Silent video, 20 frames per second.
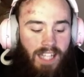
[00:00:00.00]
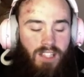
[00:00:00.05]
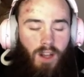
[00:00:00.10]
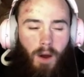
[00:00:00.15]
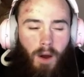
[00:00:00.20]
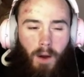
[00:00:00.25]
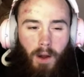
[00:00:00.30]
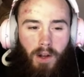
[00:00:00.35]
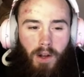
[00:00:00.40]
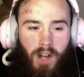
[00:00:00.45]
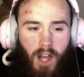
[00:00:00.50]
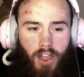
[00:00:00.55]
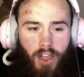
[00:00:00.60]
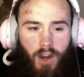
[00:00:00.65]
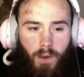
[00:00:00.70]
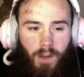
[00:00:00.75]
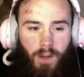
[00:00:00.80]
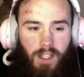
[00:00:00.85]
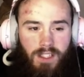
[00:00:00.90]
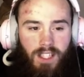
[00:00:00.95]
another
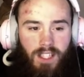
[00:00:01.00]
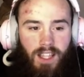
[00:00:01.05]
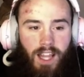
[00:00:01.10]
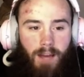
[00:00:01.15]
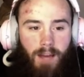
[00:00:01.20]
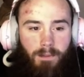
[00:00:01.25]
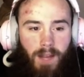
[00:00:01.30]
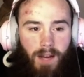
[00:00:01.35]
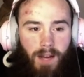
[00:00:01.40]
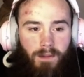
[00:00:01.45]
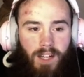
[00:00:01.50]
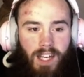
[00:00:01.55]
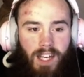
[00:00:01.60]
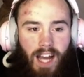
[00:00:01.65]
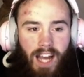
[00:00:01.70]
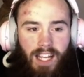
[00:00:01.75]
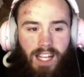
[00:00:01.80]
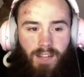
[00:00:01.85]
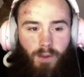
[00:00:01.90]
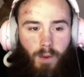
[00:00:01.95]
reason that made me
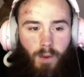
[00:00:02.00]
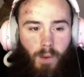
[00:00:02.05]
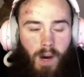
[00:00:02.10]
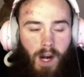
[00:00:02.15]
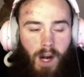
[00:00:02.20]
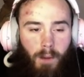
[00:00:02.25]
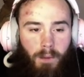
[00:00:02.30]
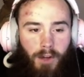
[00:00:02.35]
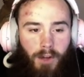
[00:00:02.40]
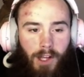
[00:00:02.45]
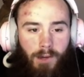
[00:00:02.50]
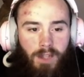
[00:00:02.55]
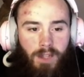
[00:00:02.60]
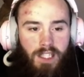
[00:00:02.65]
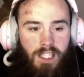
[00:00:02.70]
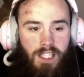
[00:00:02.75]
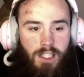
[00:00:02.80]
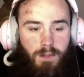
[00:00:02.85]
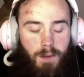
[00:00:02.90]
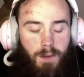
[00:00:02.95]
not even want to play with
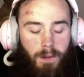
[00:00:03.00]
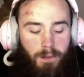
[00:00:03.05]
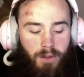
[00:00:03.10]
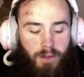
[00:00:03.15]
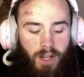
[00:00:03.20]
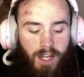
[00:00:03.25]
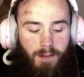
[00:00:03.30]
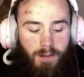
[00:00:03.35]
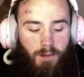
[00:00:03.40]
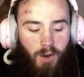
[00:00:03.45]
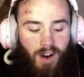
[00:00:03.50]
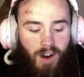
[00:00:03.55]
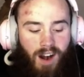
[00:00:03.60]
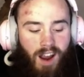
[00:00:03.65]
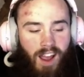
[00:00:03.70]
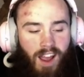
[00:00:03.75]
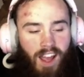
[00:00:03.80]
these people anymore,